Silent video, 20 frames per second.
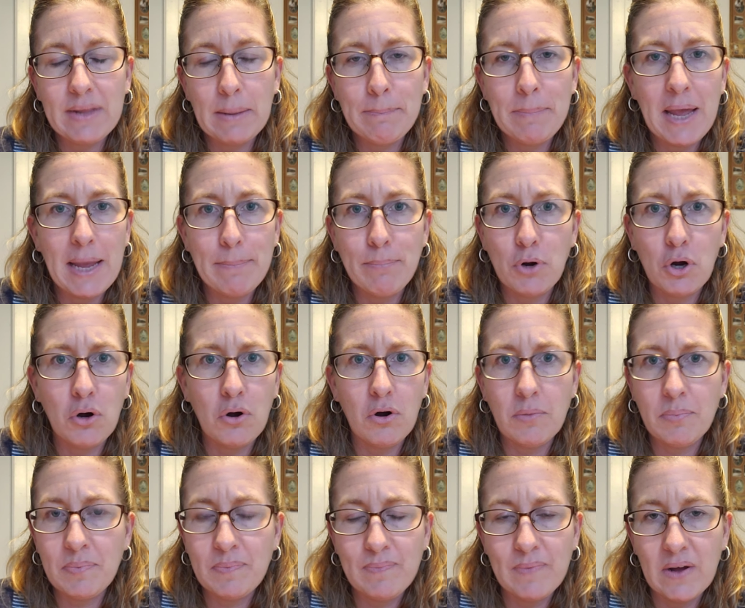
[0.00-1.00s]

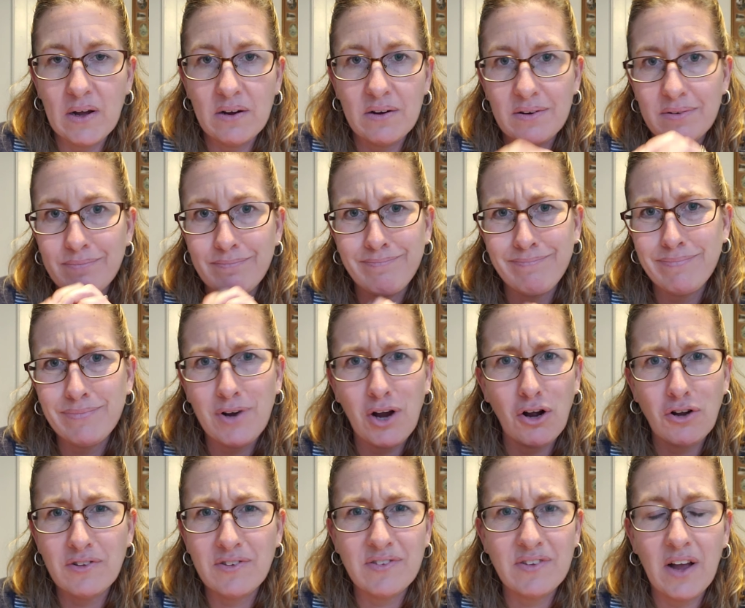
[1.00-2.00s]
paper or
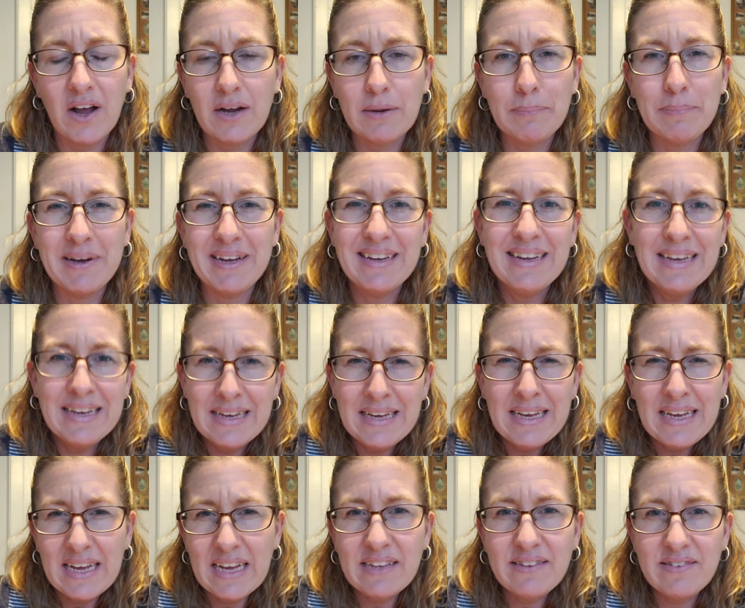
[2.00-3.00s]
cardstock, but
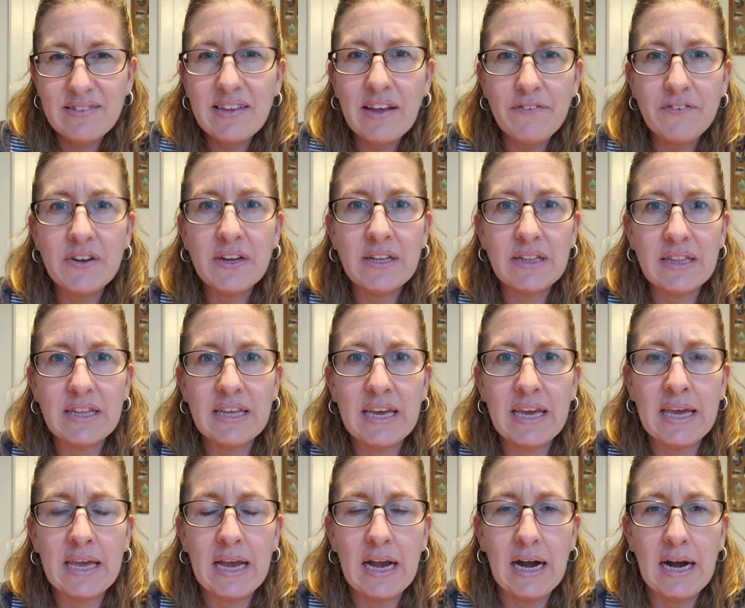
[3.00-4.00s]
it's
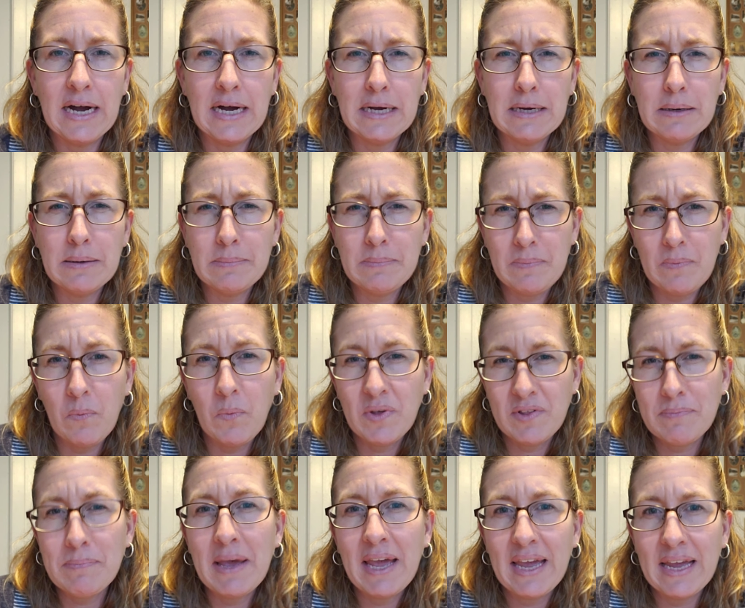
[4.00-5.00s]
definitely
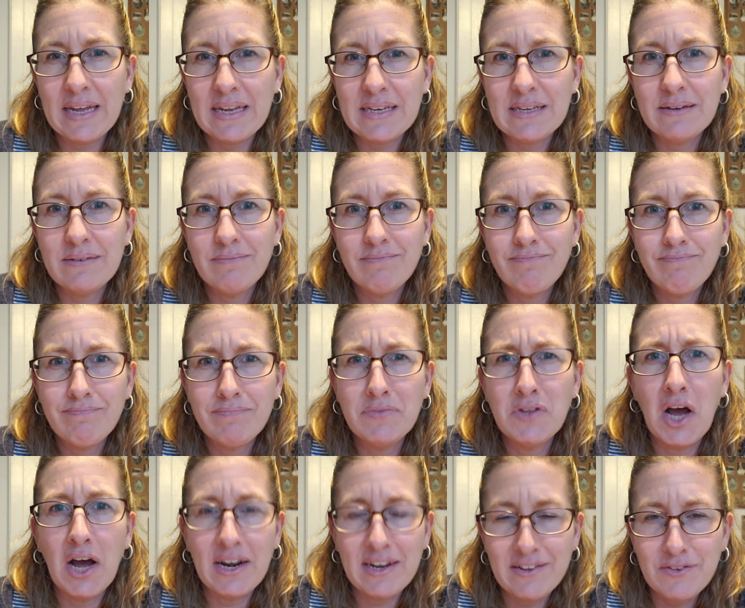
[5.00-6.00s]
was made
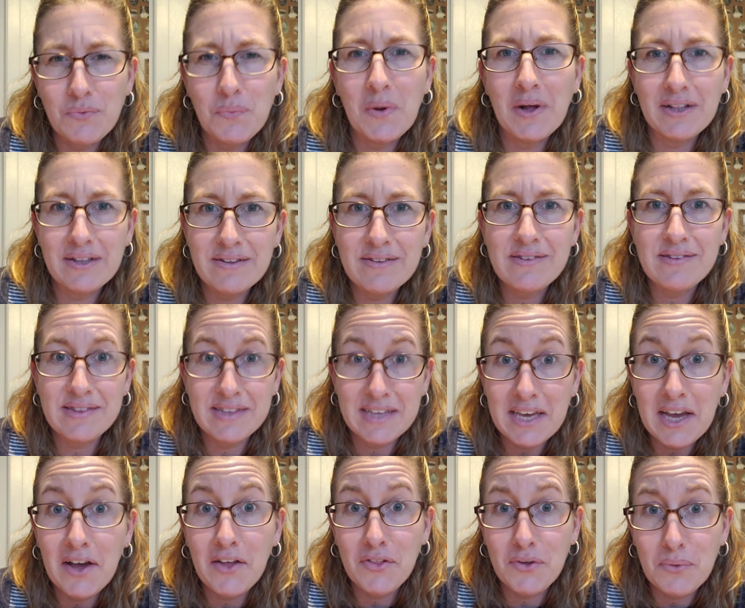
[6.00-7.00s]
not as well as the
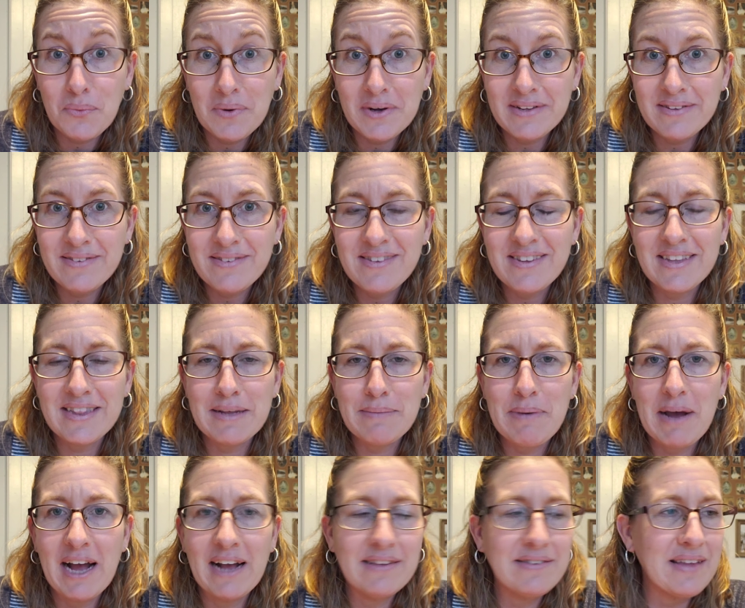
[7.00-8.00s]
other ones in the
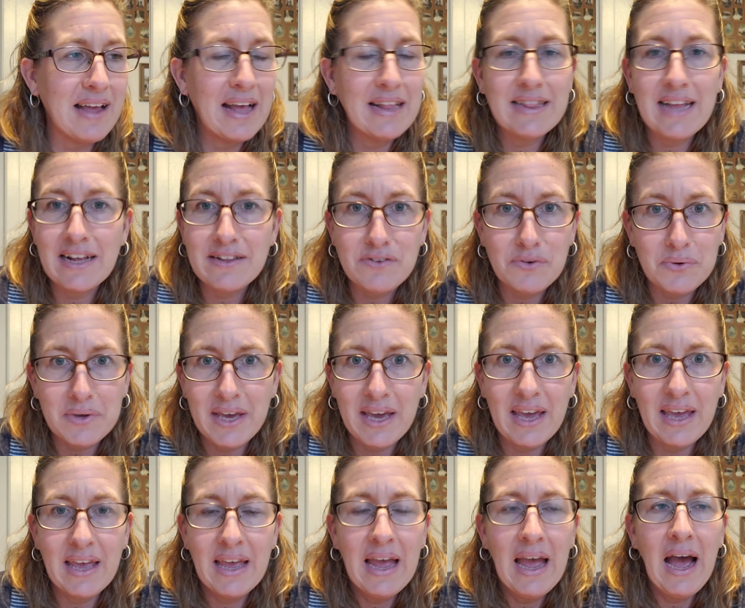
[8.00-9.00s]
past, and that's
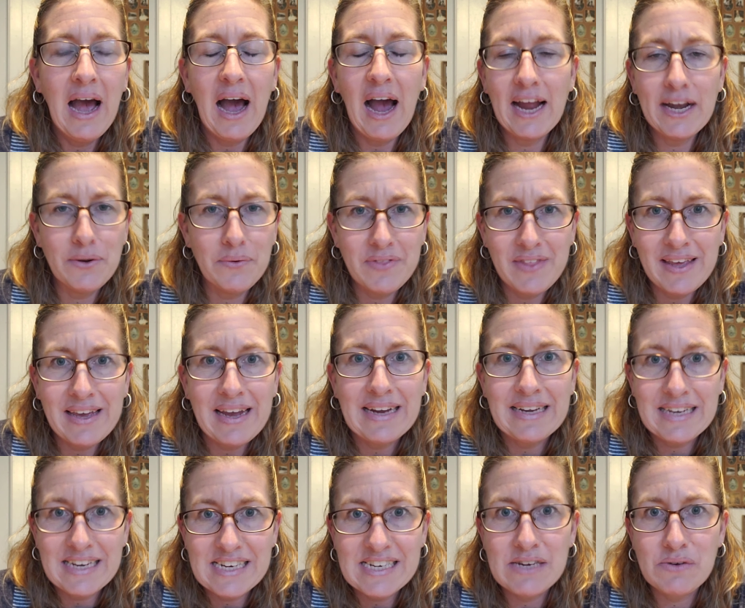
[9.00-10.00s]
okay. I don't think I
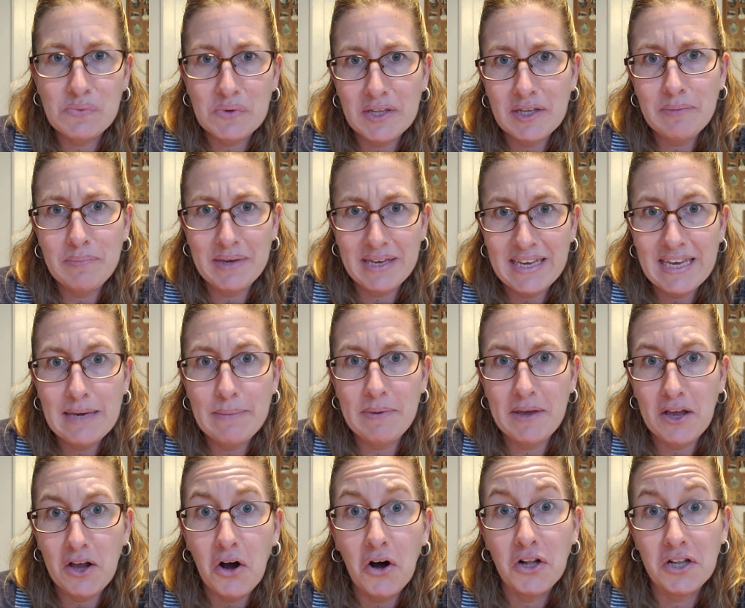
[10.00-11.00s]
need to really be
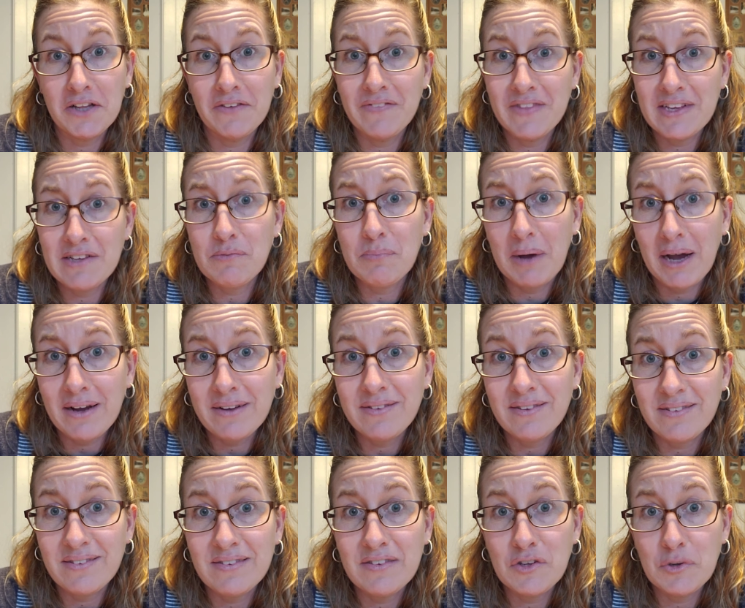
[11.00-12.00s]
keeping all of these
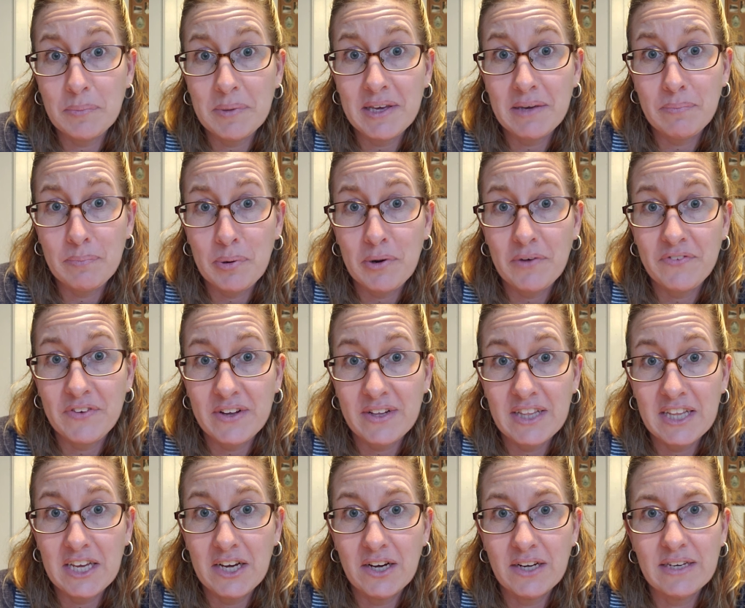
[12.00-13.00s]
boxes, to be
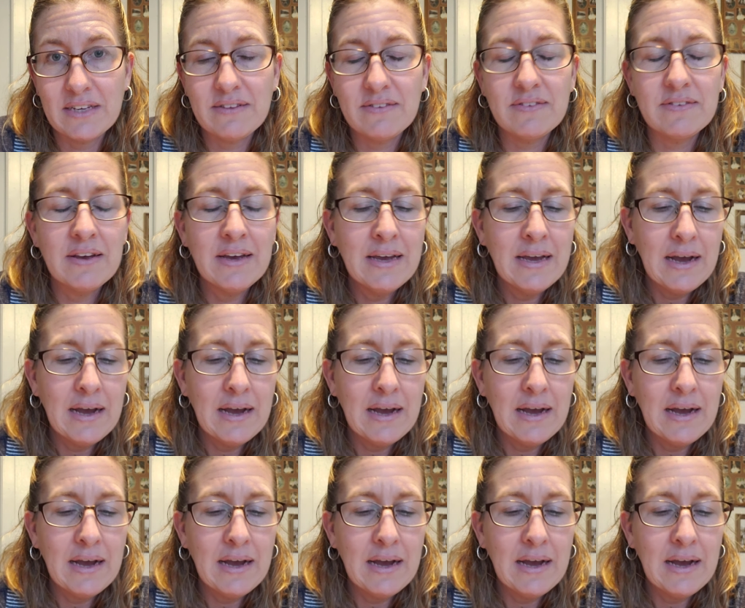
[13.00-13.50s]
perfectly honest.